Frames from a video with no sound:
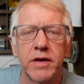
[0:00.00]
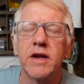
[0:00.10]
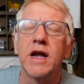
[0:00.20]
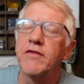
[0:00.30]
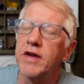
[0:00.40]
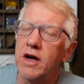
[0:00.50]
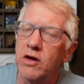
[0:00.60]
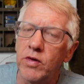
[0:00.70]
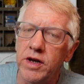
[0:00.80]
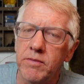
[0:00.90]
You never
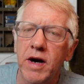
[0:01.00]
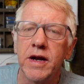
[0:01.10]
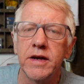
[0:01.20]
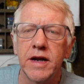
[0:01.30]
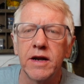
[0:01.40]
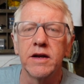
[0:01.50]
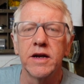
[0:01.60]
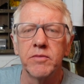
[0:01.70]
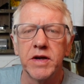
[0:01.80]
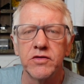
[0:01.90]
know when you might need a
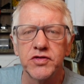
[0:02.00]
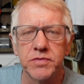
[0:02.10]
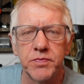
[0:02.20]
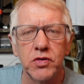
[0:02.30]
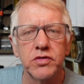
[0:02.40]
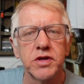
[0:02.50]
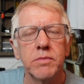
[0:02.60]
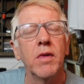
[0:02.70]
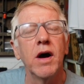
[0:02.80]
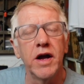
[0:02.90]
little bit of support. So,
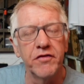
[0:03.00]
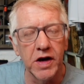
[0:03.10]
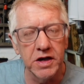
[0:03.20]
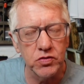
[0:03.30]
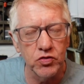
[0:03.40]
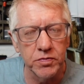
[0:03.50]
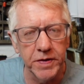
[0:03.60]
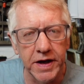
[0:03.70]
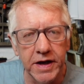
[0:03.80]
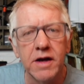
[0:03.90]
my advice would
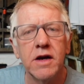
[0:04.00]
be